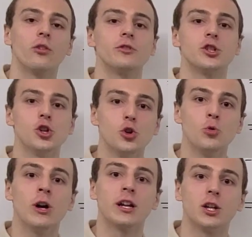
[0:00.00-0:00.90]
of
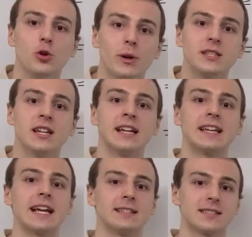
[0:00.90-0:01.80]
two qubit
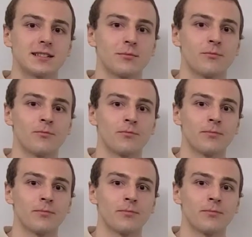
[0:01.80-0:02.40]
gates.